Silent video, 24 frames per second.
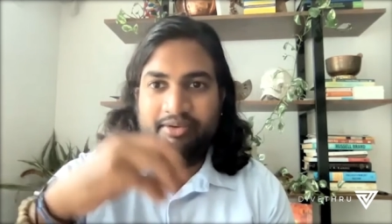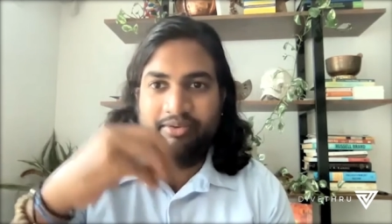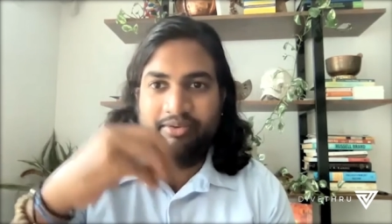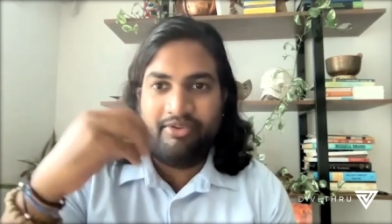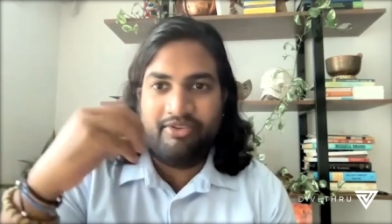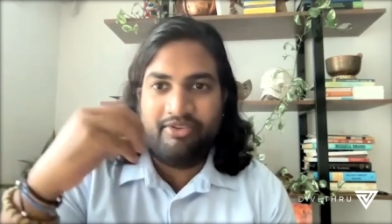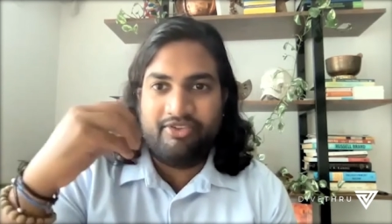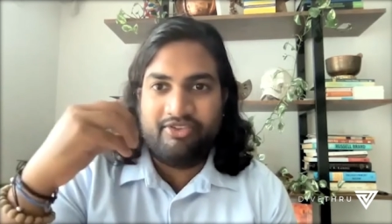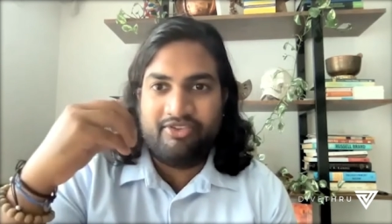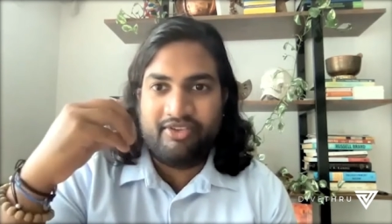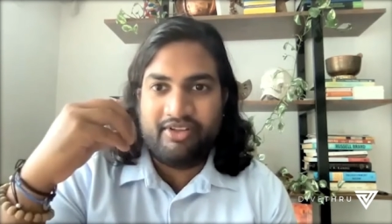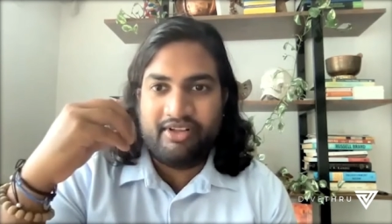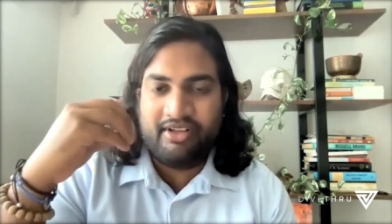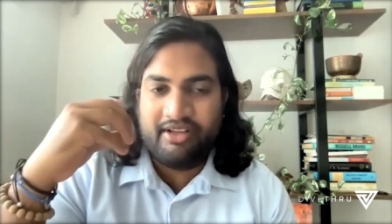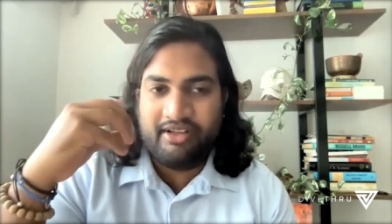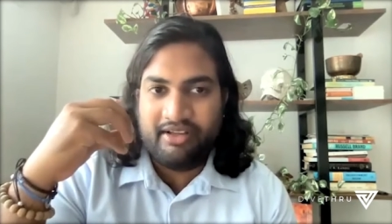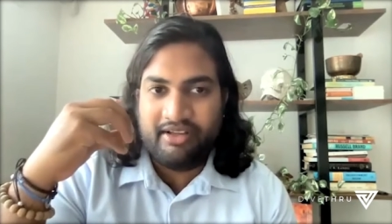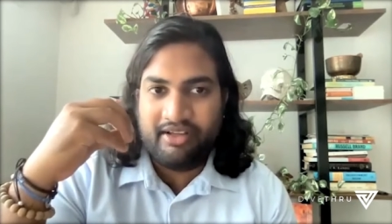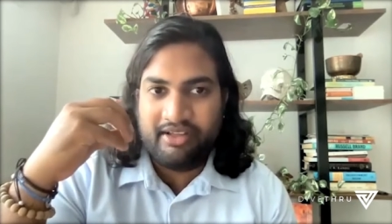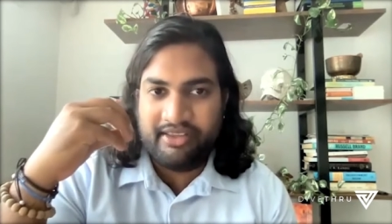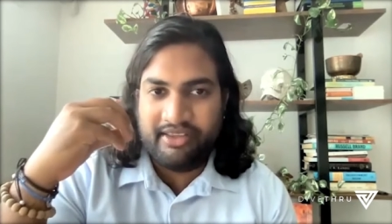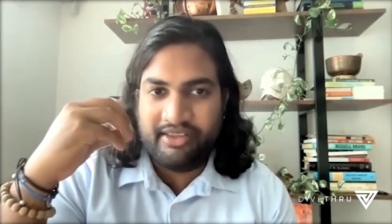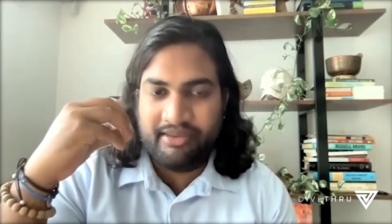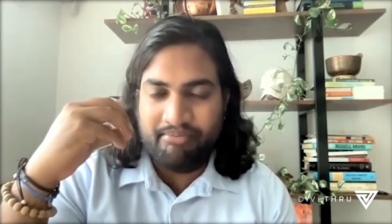There was
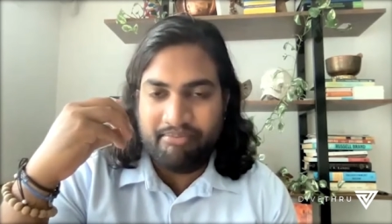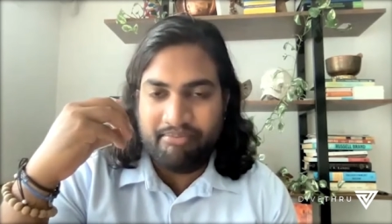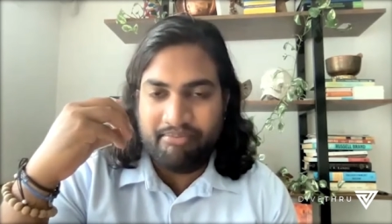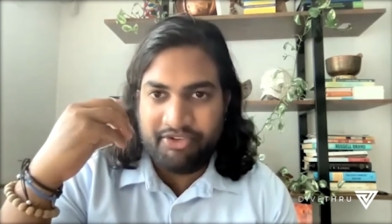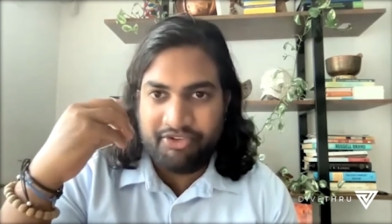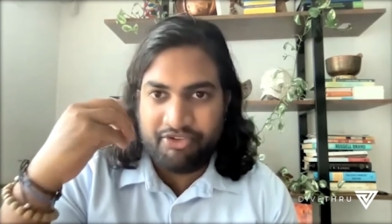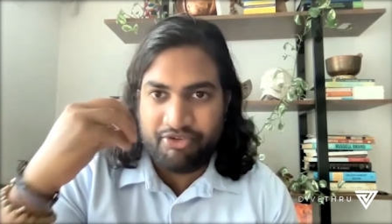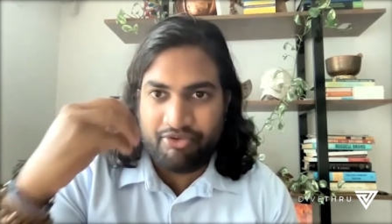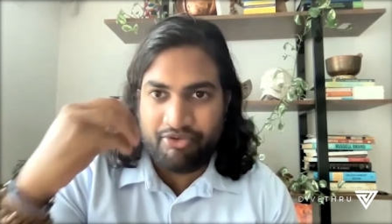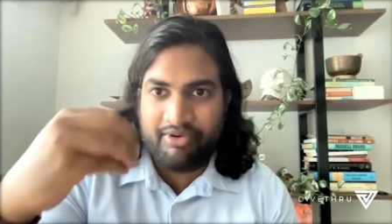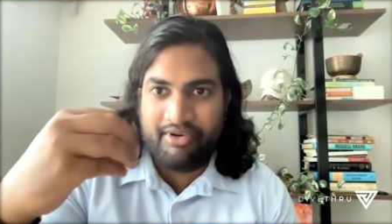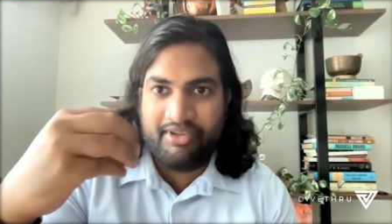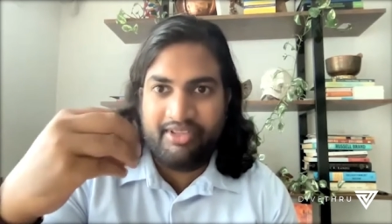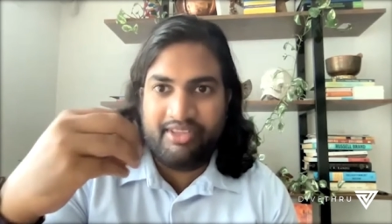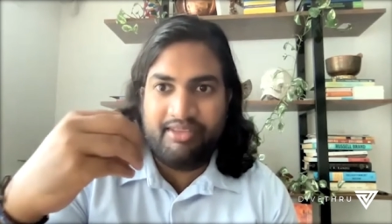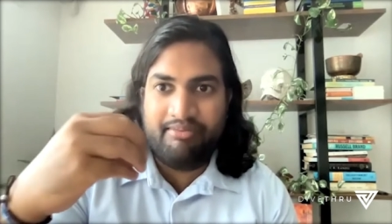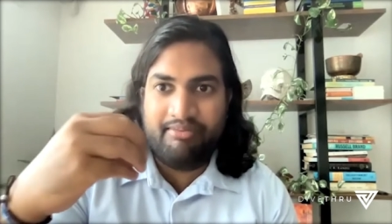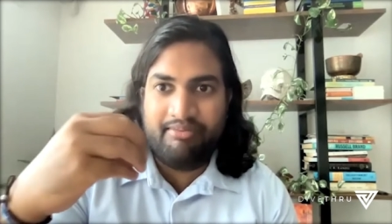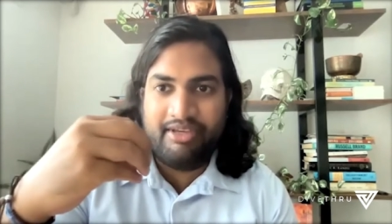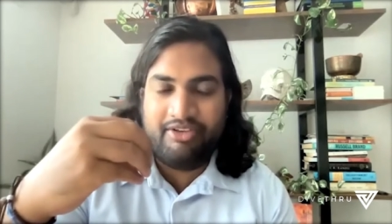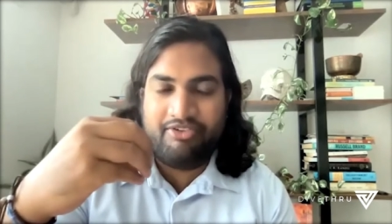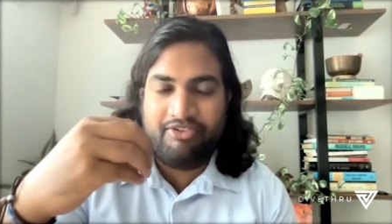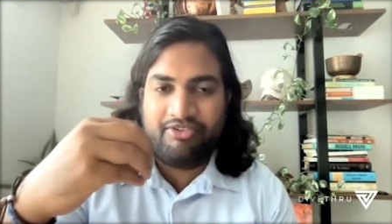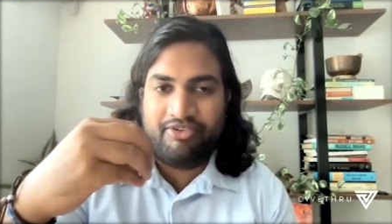the majority of
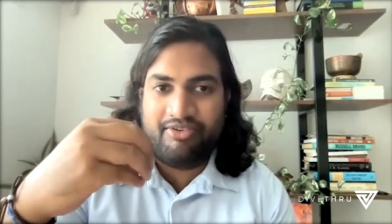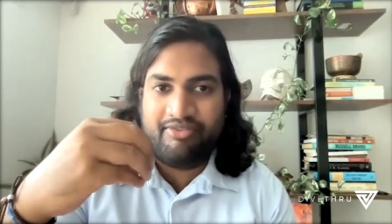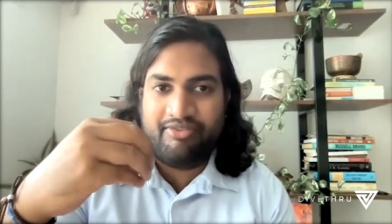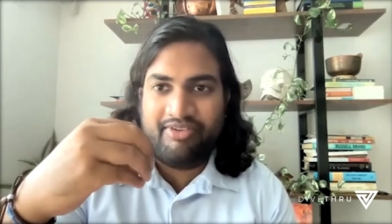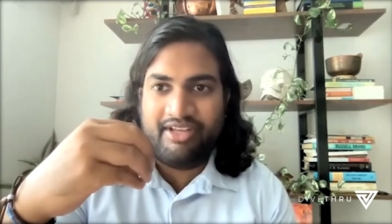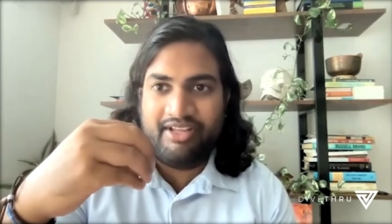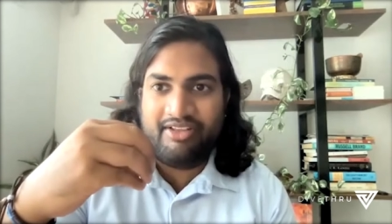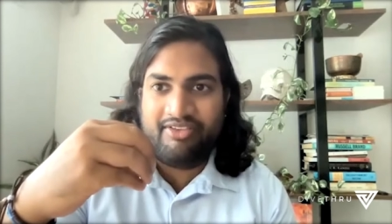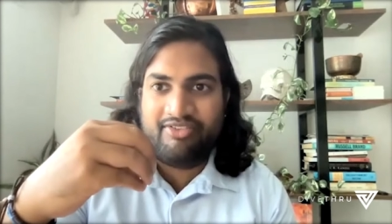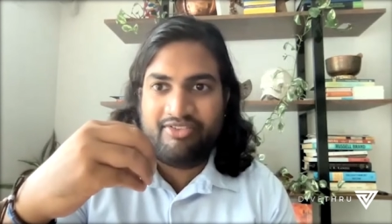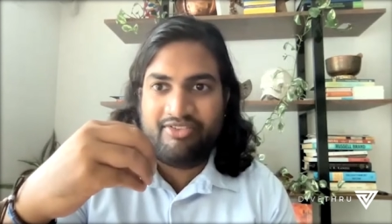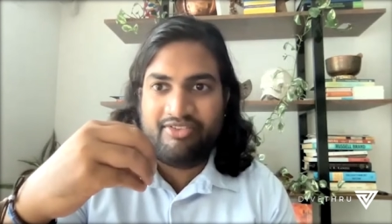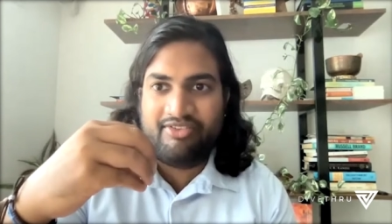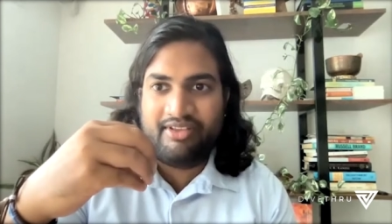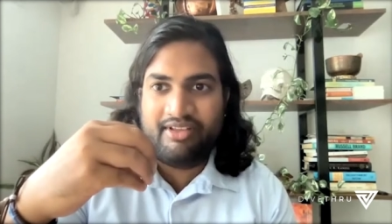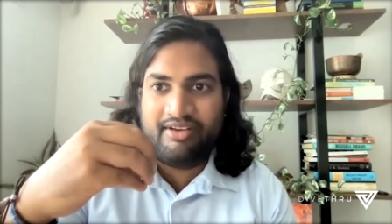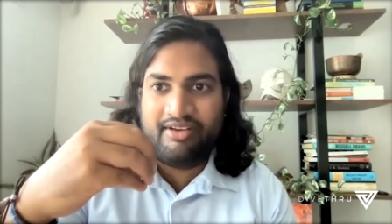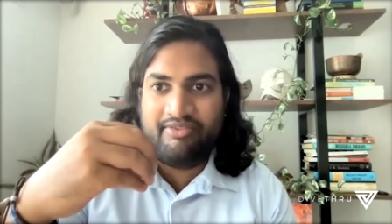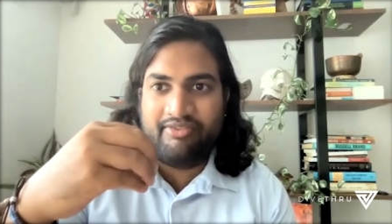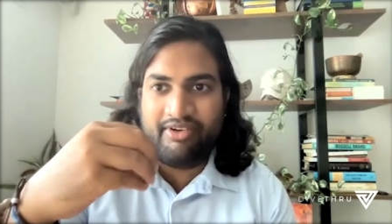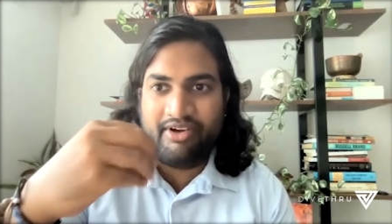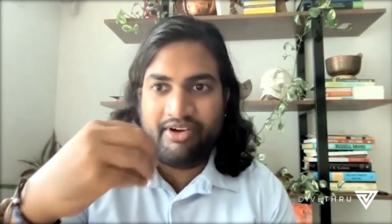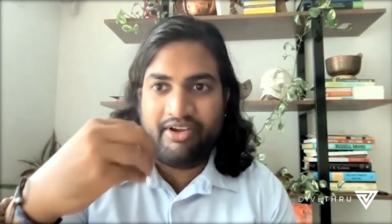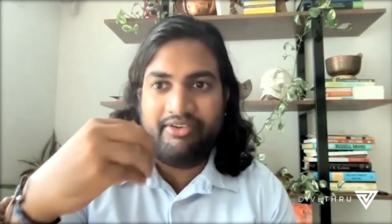the major events
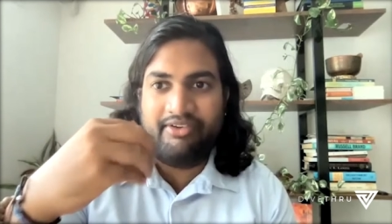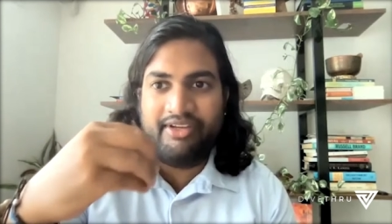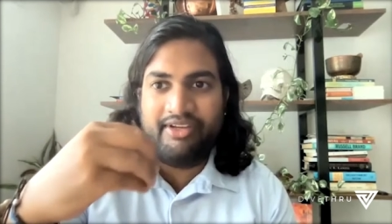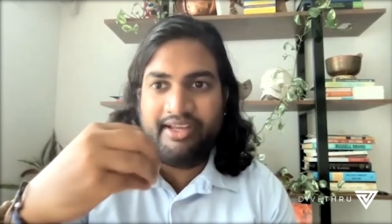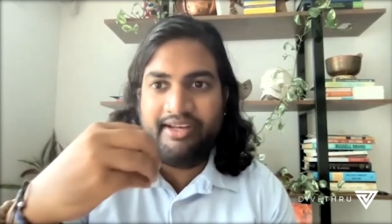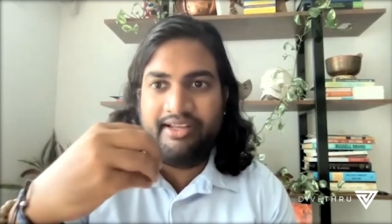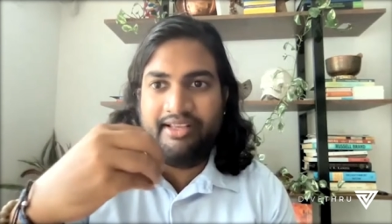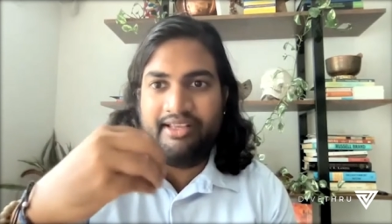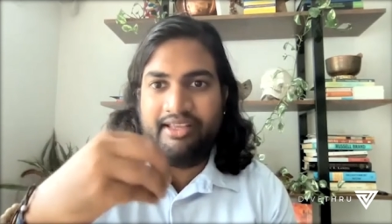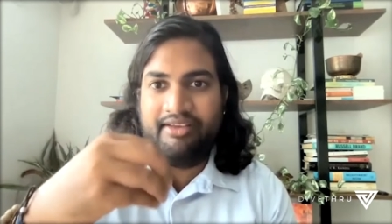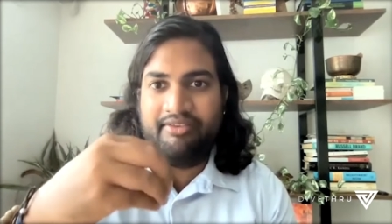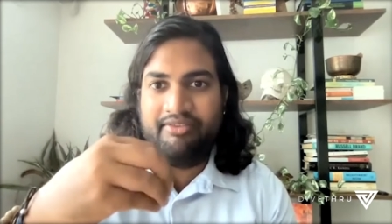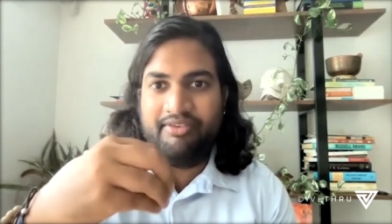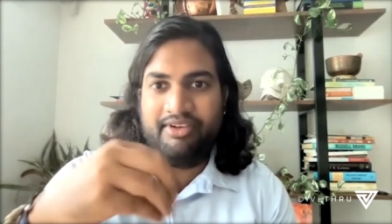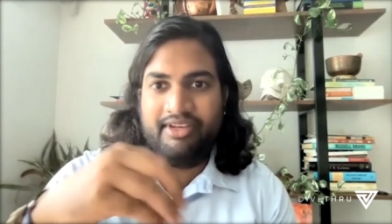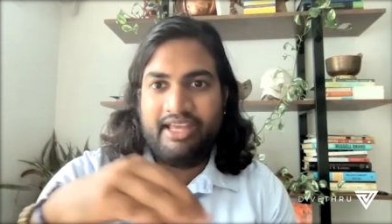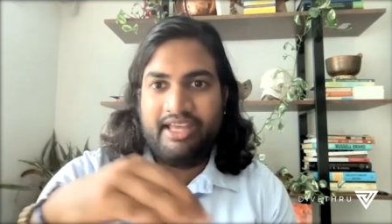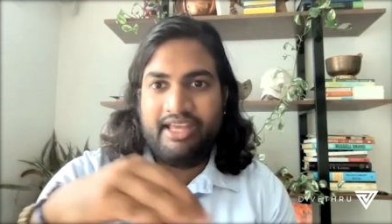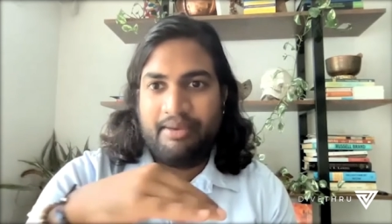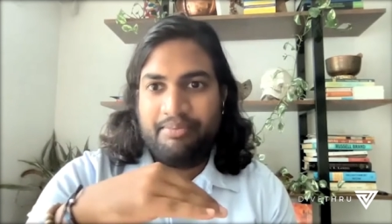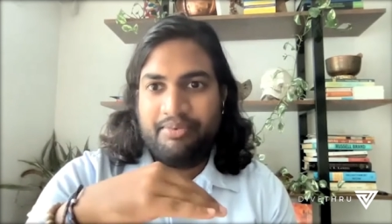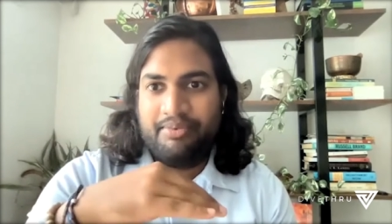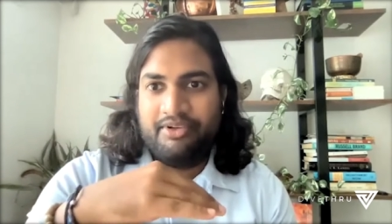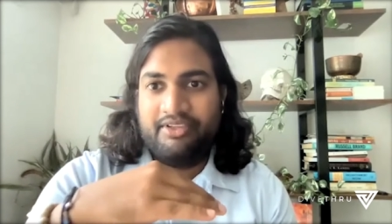around 9/11
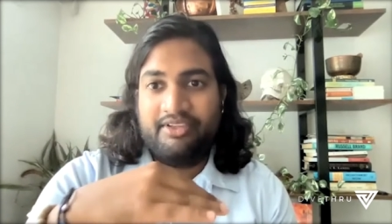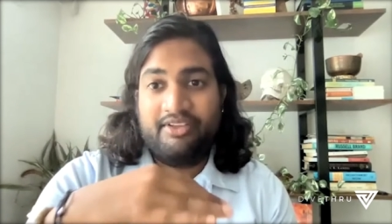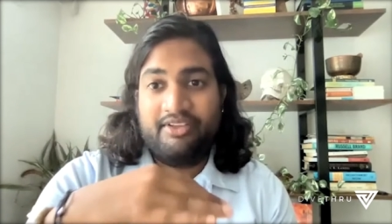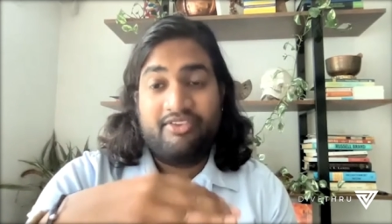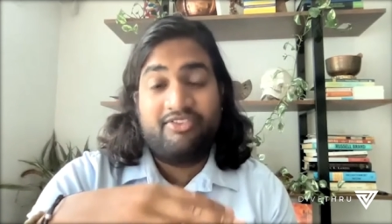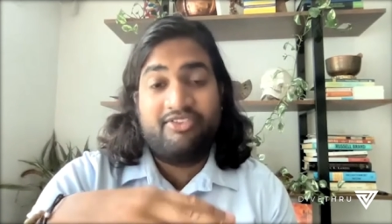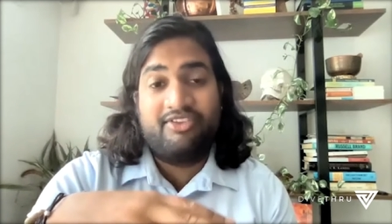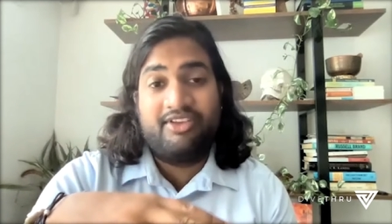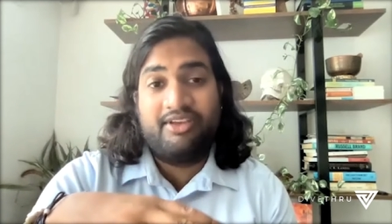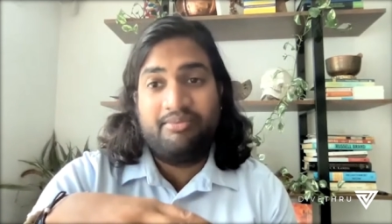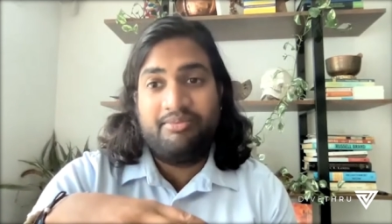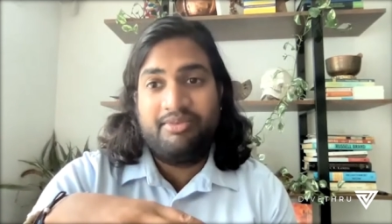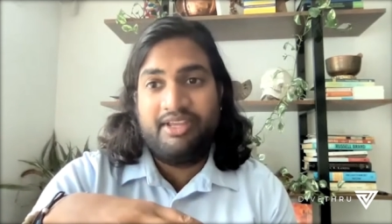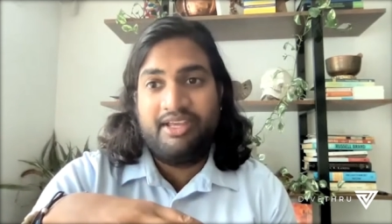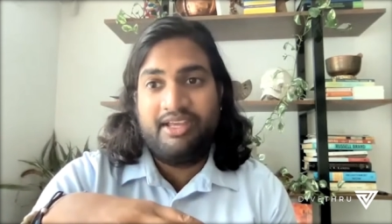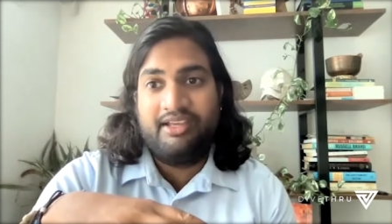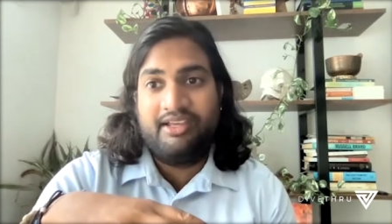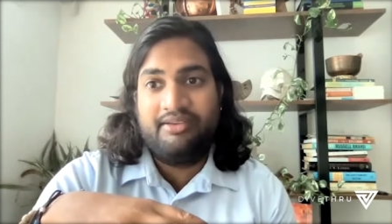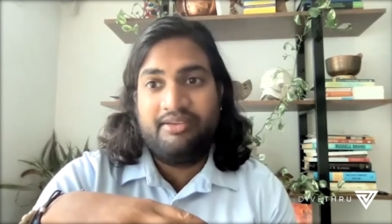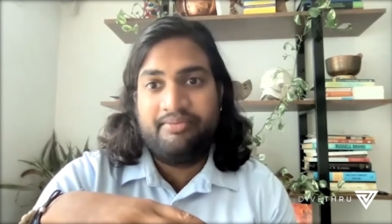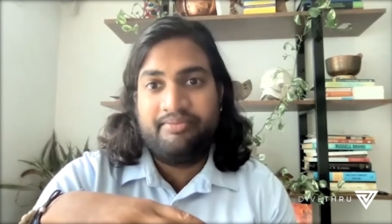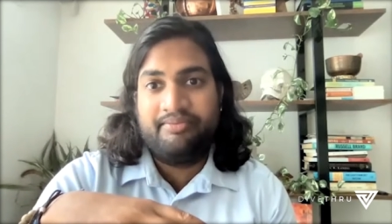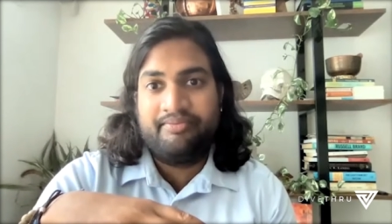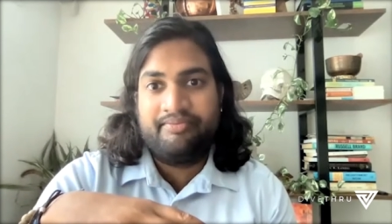happened on the same
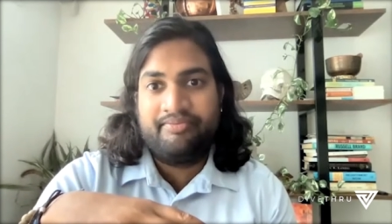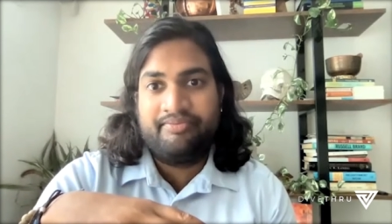day.